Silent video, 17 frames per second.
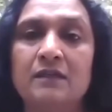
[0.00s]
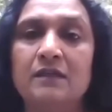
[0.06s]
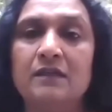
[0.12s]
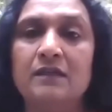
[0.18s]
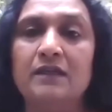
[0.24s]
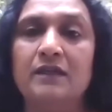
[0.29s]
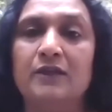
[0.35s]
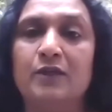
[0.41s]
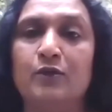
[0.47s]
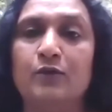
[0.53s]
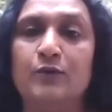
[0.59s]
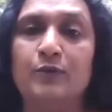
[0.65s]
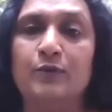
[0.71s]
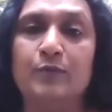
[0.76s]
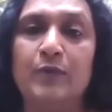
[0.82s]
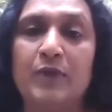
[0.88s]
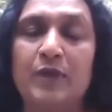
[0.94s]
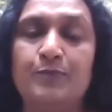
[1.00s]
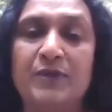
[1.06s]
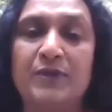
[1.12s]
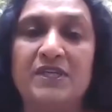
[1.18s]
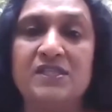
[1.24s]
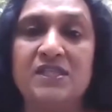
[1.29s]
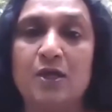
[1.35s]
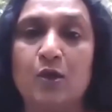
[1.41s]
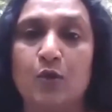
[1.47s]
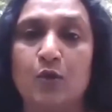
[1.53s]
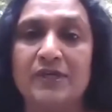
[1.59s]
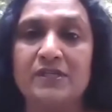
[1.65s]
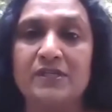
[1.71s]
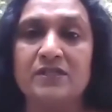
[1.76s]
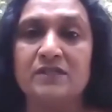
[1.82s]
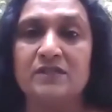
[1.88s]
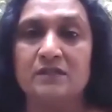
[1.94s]
you know
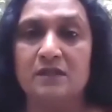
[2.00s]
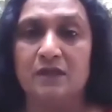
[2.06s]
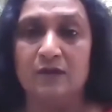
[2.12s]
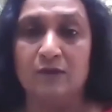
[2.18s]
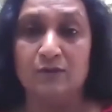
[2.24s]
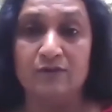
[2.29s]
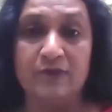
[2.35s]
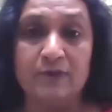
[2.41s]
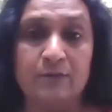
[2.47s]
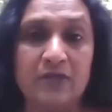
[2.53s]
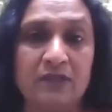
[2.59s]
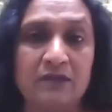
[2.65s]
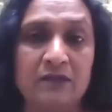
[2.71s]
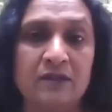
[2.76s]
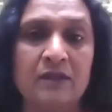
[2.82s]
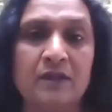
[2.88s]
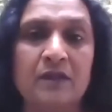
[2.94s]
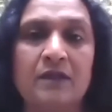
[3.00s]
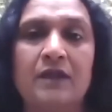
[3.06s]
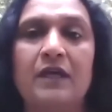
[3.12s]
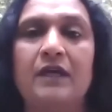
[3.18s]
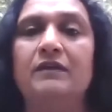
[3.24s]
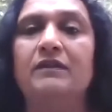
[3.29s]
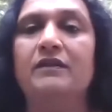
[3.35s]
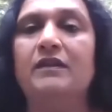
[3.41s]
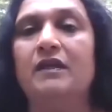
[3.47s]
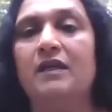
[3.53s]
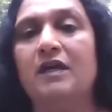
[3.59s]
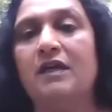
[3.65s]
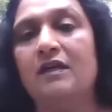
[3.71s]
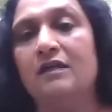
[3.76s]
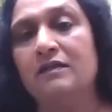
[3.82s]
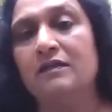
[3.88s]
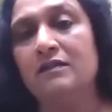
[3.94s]
pcos uh, women and there
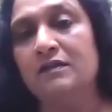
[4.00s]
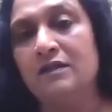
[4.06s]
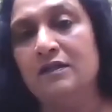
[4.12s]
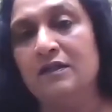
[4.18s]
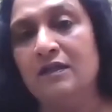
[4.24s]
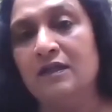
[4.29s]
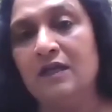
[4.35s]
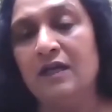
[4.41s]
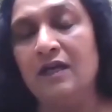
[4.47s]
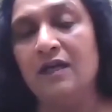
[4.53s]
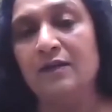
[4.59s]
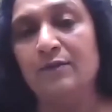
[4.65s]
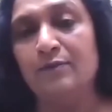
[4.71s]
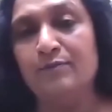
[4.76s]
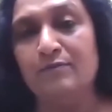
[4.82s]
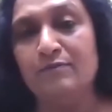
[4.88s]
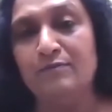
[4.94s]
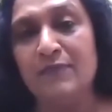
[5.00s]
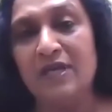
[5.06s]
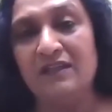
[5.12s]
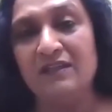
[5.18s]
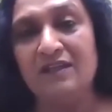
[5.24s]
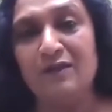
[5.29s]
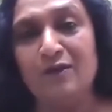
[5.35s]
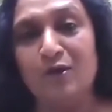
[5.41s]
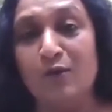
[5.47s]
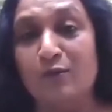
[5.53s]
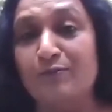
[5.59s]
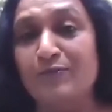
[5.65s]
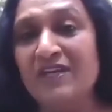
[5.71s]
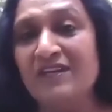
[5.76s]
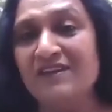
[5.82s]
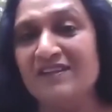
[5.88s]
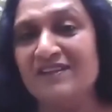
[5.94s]
are um, many
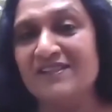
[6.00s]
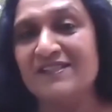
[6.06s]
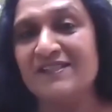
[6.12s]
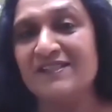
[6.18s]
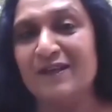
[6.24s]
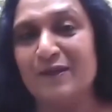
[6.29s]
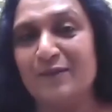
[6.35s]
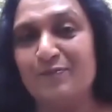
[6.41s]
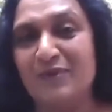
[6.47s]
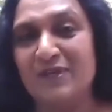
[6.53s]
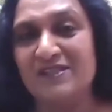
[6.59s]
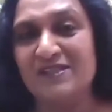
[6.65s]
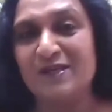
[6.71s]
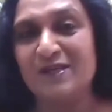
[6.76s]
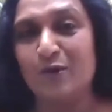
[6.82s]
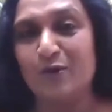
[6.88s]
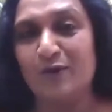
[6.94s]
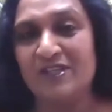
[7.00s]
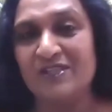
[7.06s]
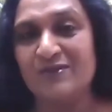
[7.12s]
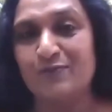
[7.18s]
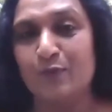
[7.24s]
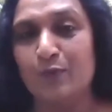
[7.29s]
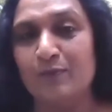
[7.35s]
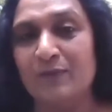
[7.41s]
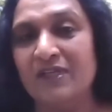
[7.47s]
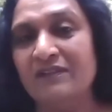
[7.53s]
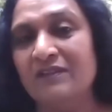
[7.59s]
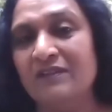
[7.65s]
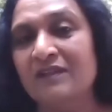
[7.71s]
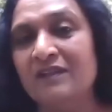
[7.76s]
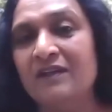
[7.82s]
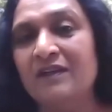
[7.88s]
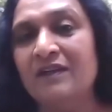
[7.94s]
obese pcos mm-hmm. women
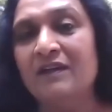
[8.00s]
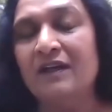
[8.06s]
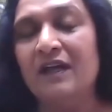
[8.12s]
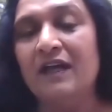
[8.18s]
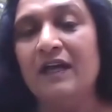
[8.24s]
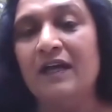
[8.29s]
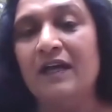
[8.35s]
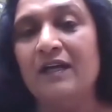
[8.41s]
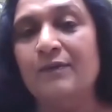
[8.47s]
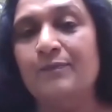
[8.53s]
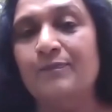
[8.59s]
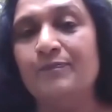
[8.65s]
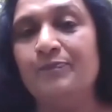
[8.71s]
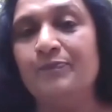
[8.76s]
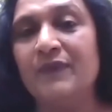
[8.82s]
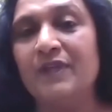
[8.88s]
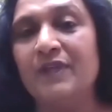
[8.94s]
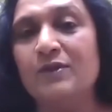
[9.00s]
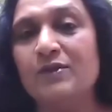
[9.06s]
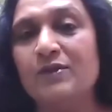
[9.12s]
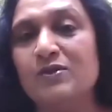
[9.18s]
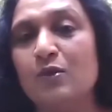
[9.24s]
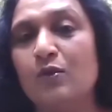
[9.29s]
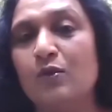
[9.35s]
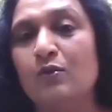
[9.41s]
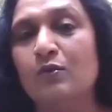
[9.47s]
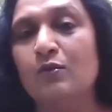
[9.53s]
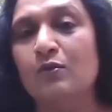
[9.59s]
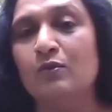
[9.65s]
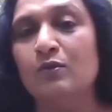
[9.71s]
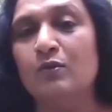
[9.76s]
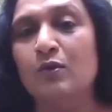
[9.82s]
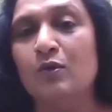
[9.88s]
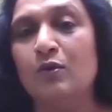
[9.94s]
um, so
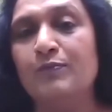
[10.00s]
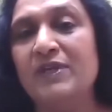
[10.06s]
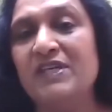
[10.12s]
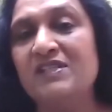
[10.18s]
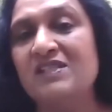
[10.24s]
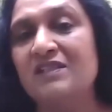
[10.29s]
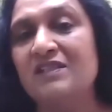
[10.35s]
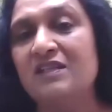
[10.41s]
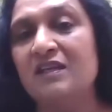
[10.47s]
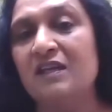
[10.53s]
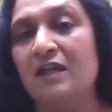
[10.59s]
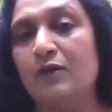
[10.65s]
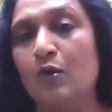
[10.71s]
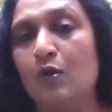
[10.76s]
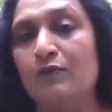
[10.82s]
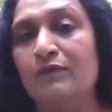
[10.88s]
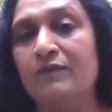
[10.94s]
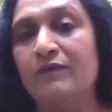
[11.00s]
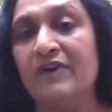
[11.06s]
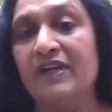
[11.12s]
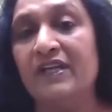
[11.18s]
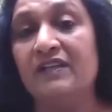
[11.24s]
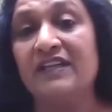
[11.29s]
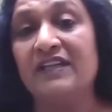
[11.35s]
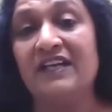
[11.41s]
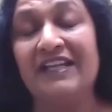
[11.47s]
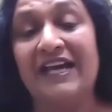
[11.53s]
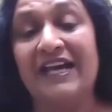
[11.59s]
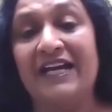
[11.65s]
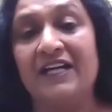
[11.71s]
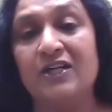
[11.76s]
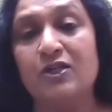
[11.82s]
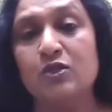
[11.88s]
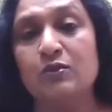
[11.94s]
obesity and overweight can
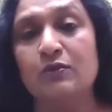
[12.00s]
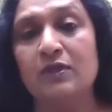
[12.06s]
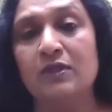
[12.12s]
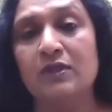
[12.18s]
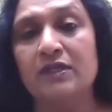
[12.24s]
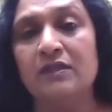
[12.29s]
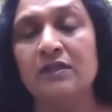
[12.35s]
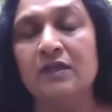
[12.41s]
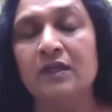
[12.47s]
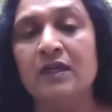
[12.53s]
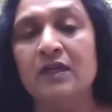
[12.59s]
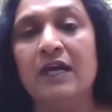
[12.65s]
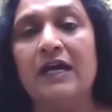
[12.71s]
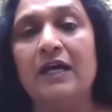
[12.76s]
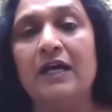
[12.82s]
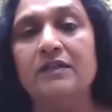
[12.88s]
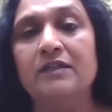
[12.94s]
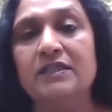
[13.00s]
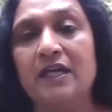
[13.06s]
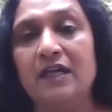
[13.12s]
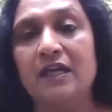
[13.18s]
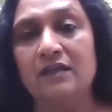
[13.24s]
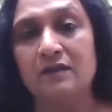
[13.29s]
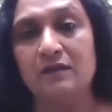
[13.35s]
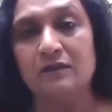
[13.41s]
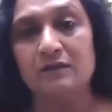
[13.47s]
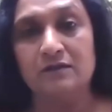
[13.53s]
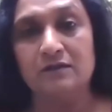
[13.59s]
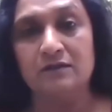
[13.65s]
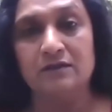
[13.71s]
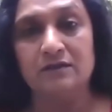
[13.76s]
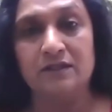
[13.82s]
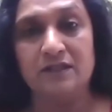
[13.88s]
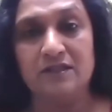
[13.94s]
actually untangle
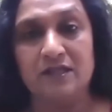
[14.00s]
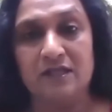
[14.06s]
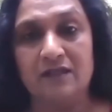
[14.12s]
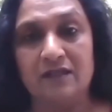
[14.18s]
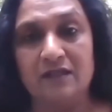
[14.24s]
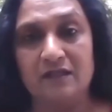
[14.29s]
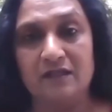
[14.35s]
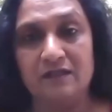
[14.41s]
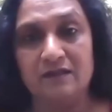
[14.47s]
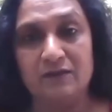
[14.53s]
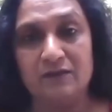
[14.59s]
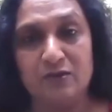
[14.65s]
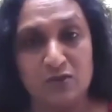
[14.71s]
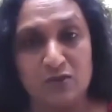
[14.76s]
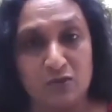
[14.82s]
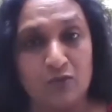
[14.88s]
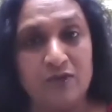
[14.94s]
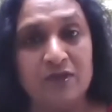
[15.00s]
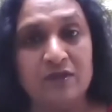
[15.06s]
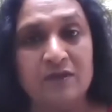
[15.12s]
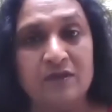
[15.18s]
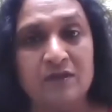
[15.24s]
the genetic disorder.